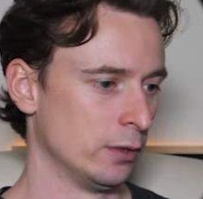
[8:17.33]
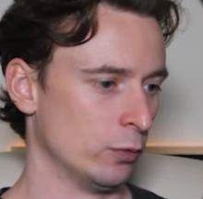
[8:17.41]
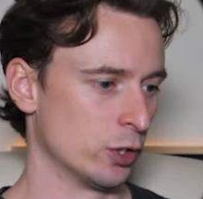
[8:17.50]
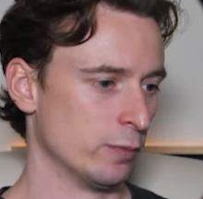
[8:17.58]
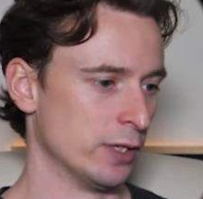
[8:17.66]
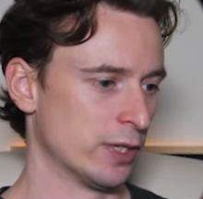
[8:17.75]

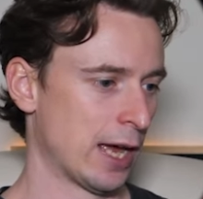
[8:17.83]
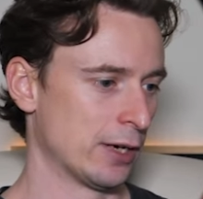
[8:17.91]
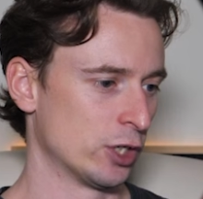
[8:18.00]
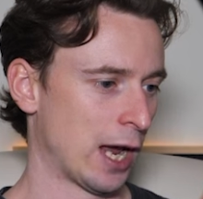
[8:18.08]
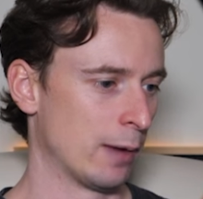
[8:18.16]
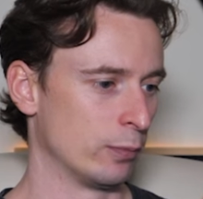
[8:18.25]
which means that
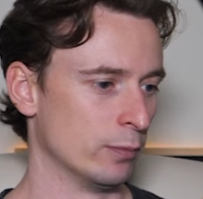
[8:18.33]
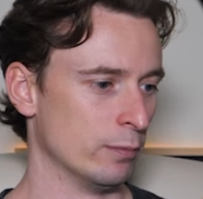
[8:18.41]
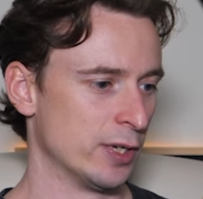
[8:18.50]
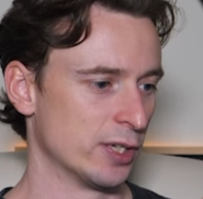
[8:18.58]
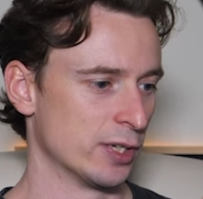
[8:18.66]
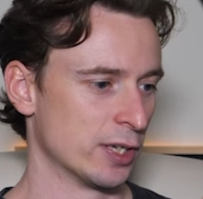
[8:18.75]
jab
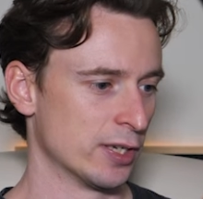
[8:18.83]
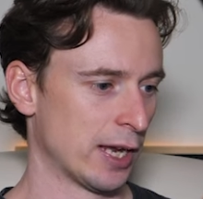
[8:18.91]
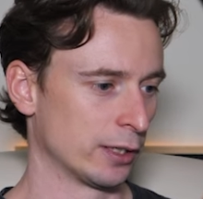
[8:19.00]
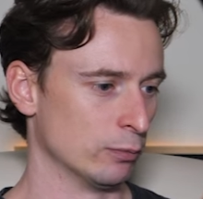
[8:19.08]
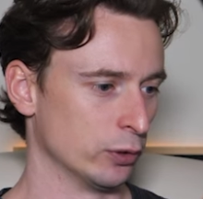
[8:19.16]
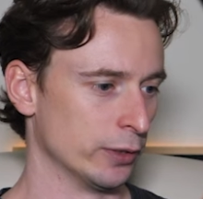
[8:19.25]
misses his
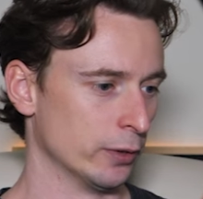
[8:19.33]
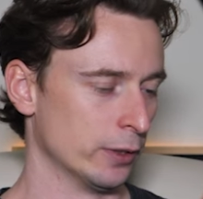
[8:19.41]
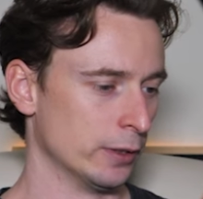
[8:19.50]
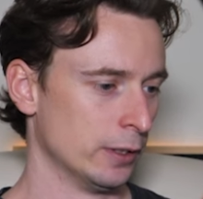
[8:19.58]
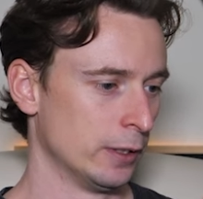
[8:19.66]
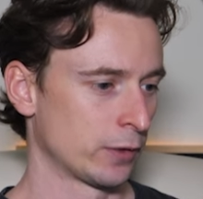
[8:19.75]
head completely.